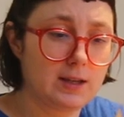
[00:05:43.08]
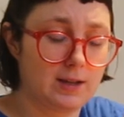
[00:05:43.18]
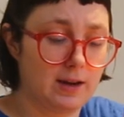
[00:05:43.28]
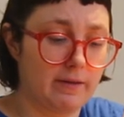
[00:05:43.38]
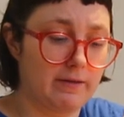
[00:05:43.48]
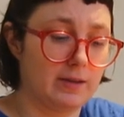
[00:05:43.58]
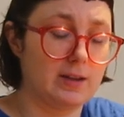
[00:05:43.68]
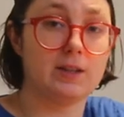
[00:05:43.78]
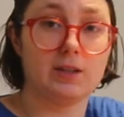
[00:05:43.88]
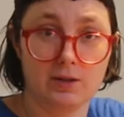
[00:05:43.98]
stuff
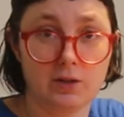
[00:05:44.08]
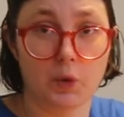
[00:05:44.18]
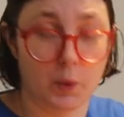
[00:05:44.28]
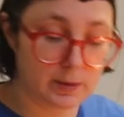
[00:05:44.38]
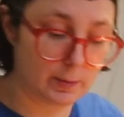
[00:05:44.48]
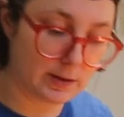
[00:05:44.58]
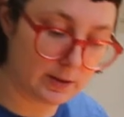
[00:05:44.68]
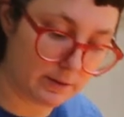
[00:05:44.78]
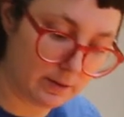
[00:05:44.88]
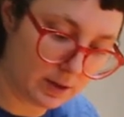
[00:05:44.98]
is so
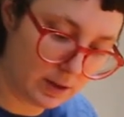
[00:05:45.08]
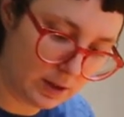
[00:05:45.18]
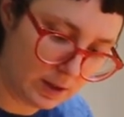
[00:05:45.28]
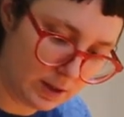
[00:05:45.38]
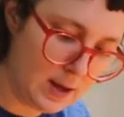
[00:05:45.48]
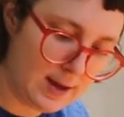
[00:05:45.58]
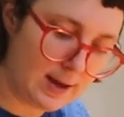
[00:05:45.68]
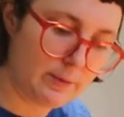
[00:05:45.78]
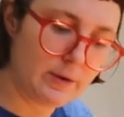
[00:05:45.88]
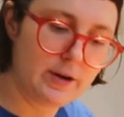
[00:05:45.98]
expensive.
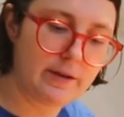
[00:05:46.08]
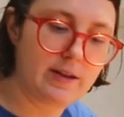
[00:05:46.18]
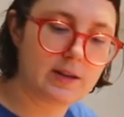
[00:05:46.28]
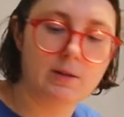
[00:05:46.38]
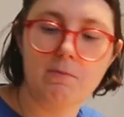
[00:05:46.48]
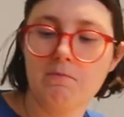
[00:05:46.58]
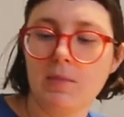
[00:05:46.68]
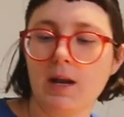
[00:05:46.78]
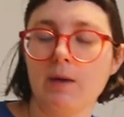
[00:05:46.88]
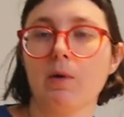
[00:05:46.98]
I wonder if there's a
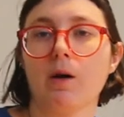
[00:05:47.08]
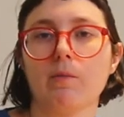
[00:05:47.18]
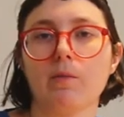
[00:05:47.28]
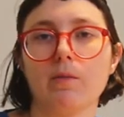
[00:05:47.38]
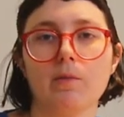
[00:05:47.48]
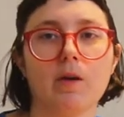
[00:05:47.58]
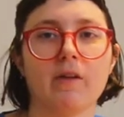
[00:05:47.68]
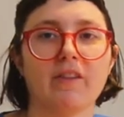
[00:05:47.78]
minimum of